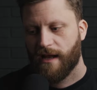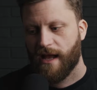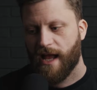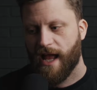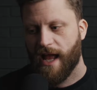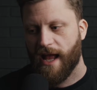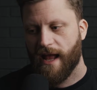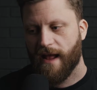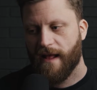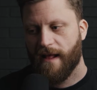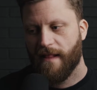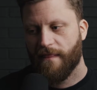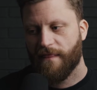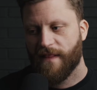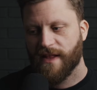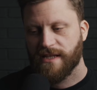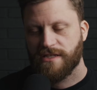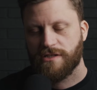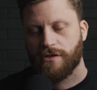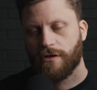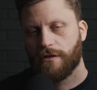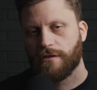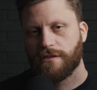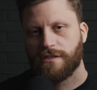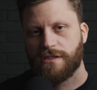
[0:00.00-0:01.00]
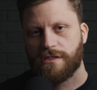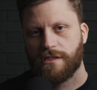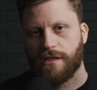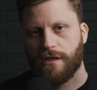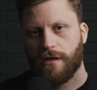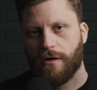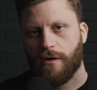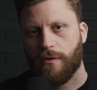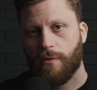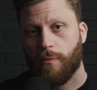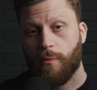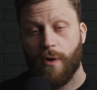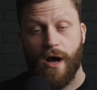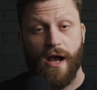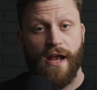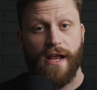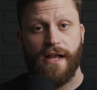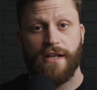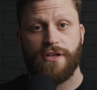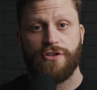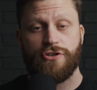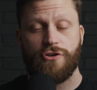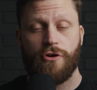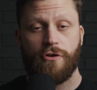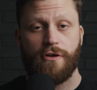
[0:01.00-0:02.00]
and that's also why I
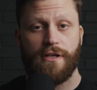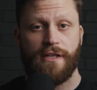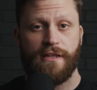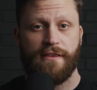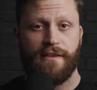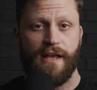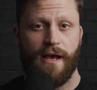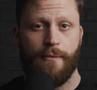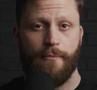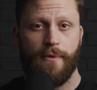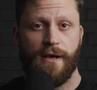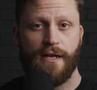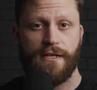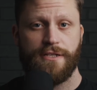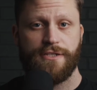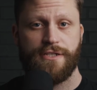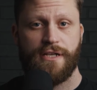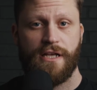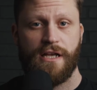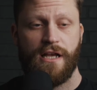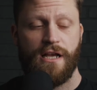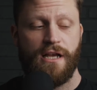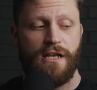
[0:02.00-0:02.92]
enjoy it that much.